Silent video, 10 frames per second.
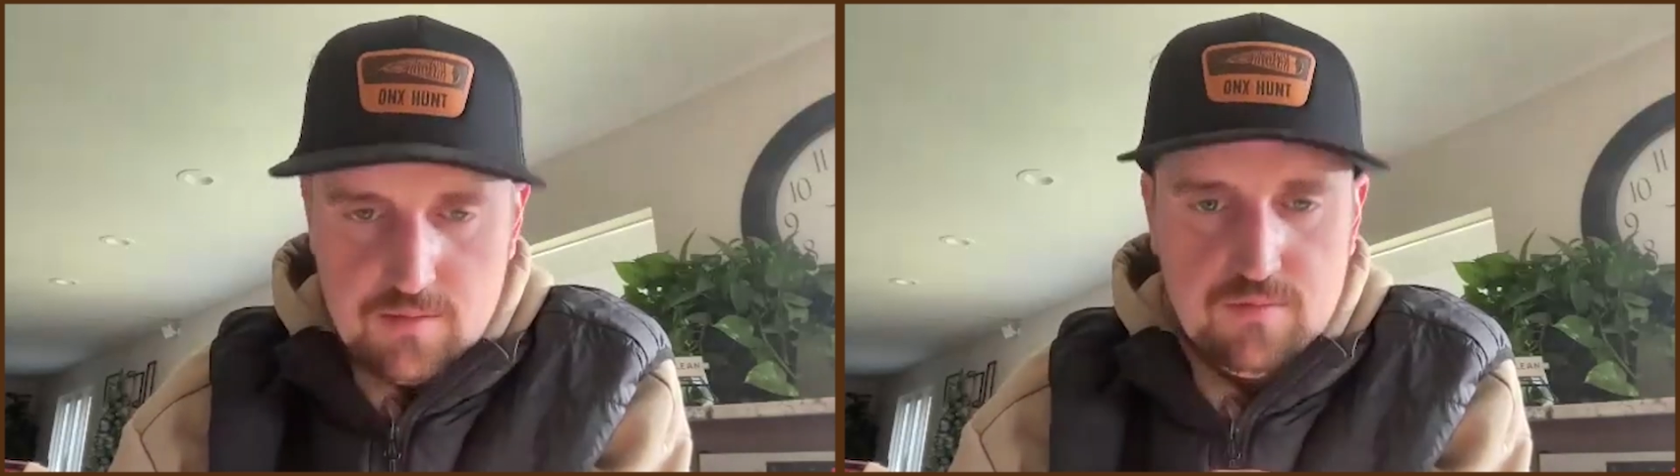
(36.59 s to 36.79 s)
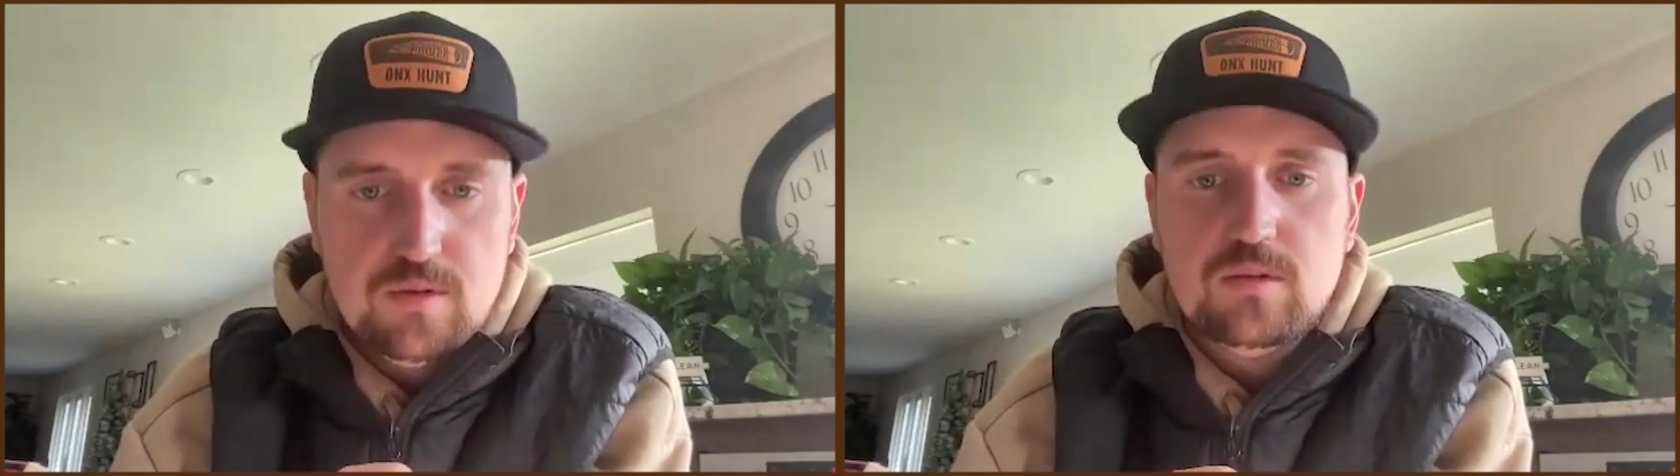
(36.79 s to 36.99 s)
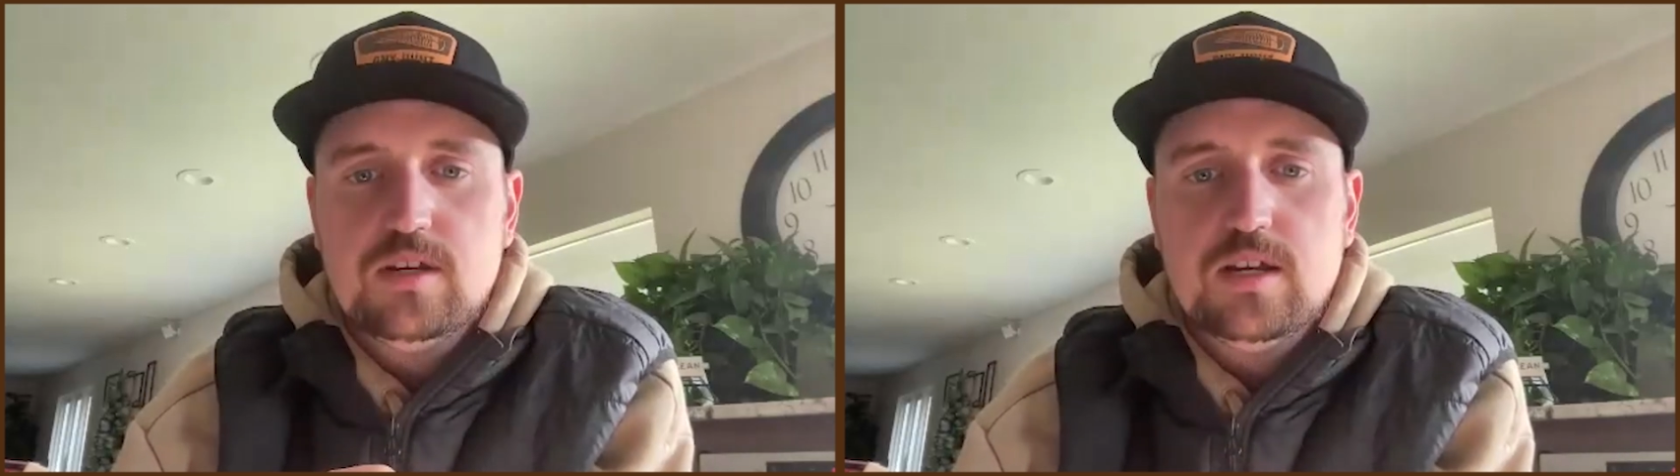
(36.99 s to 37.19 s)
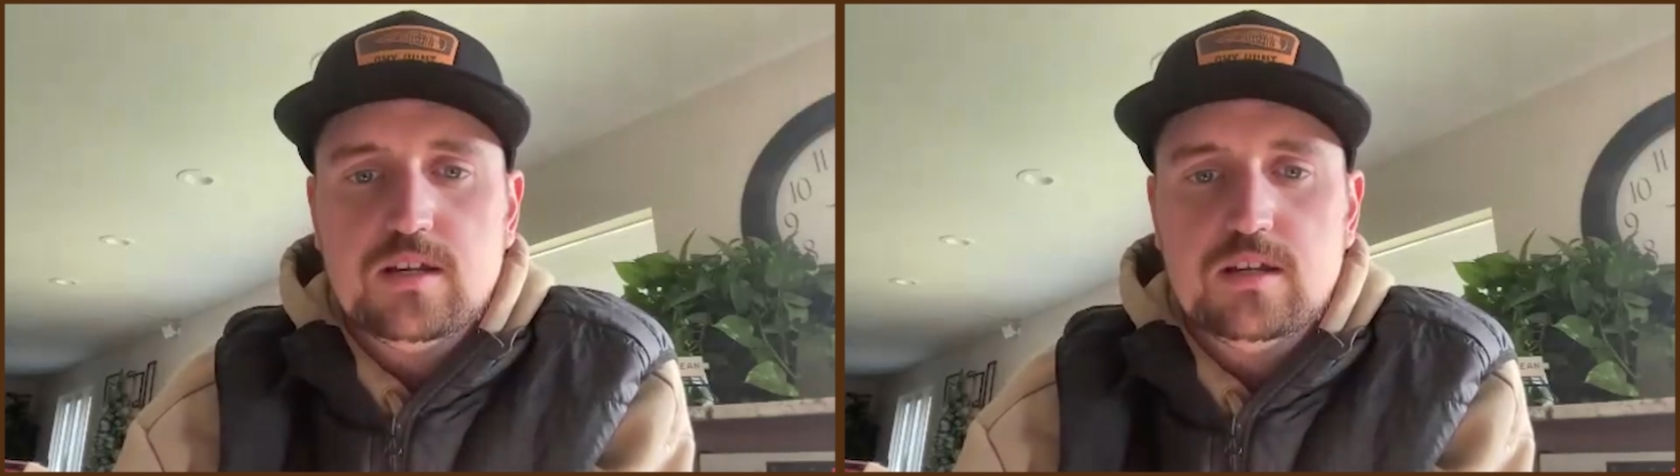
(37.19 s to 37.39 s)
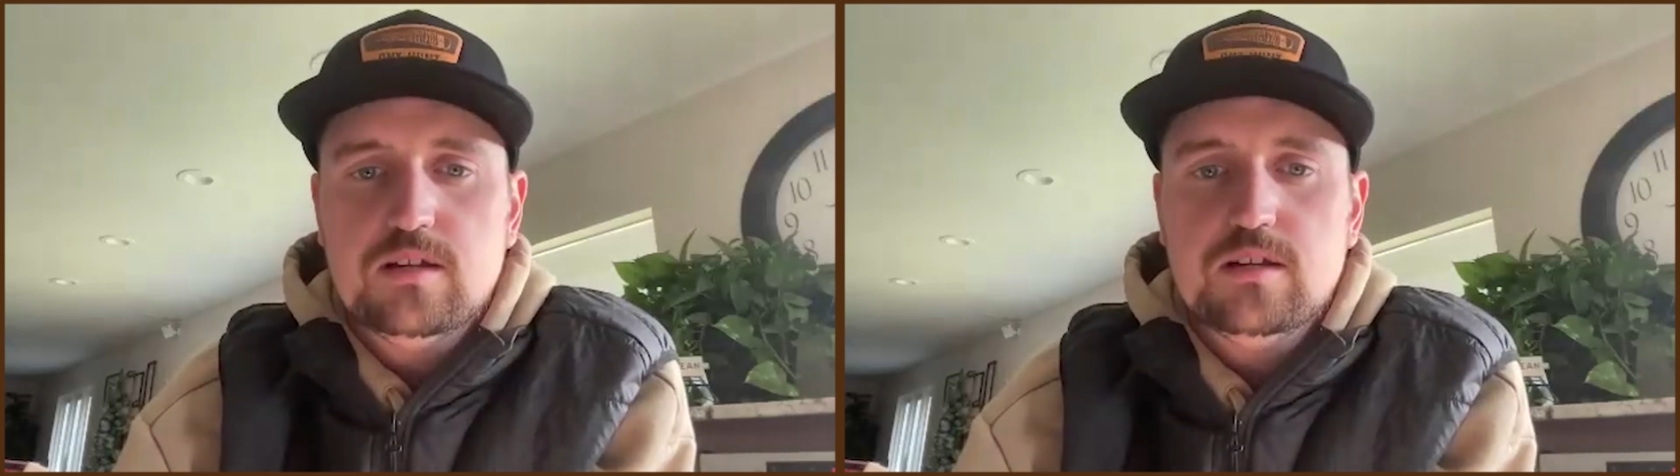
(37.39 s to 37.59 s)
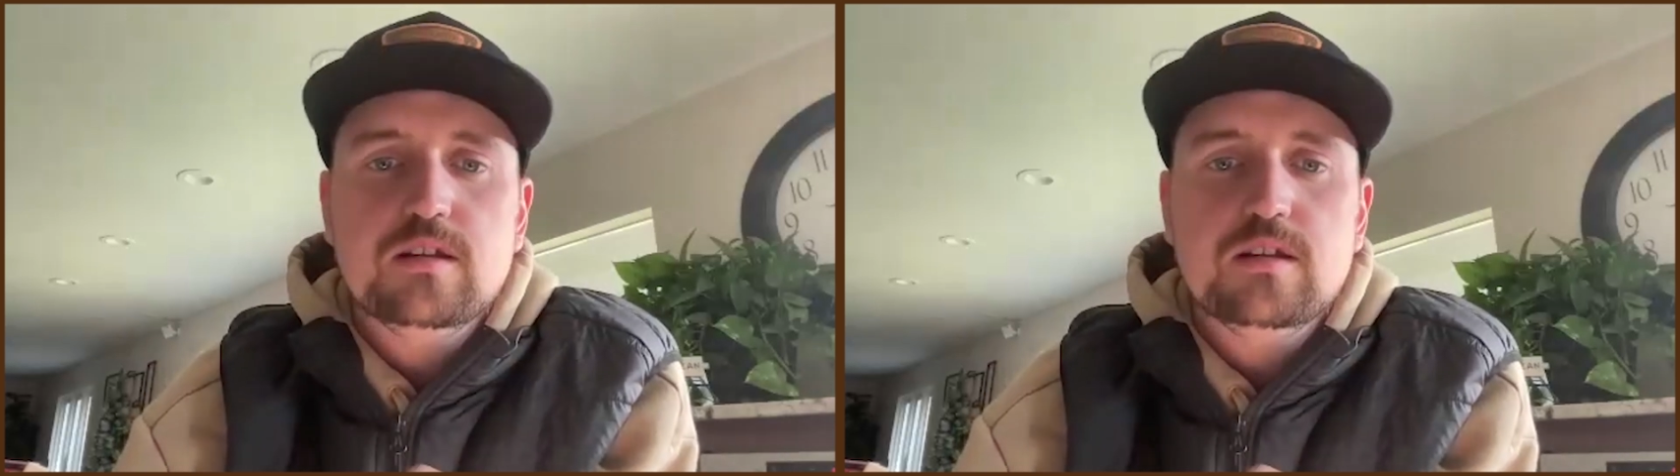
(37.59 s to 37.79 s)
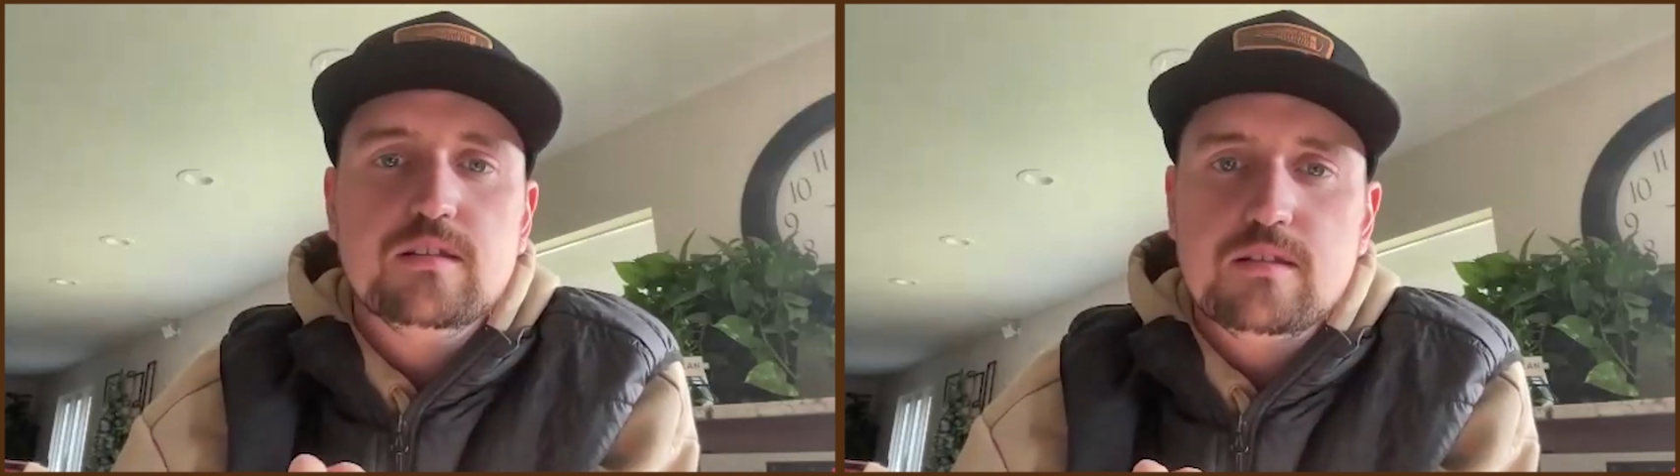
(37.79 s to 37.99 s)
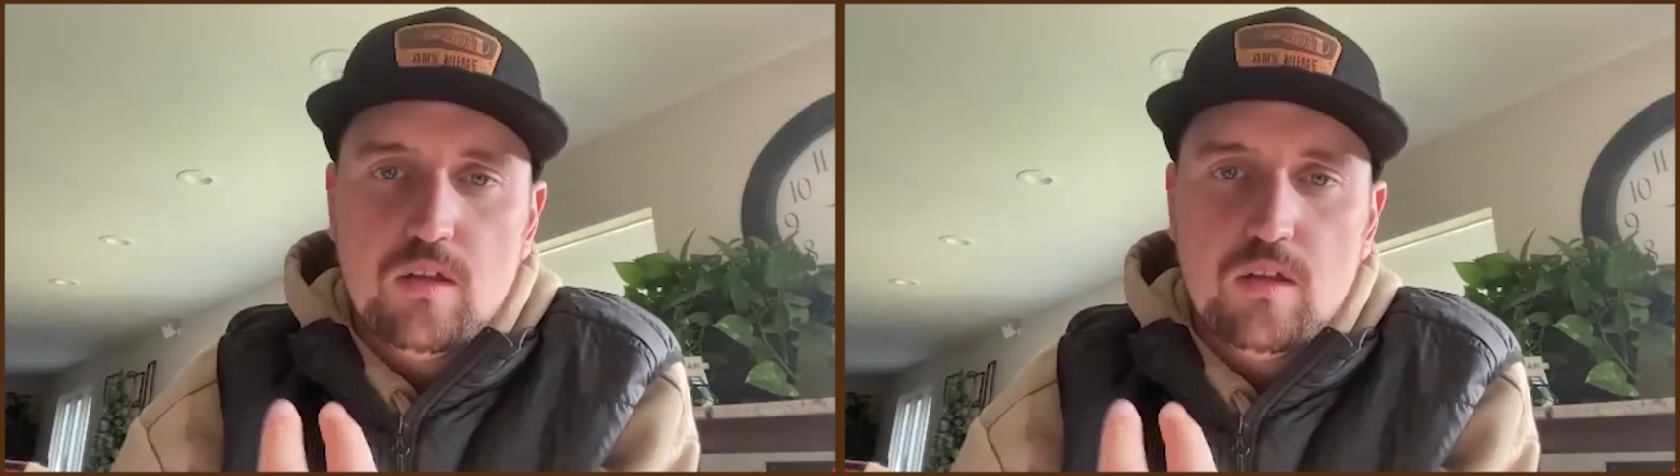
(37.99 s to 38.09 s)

defoliated and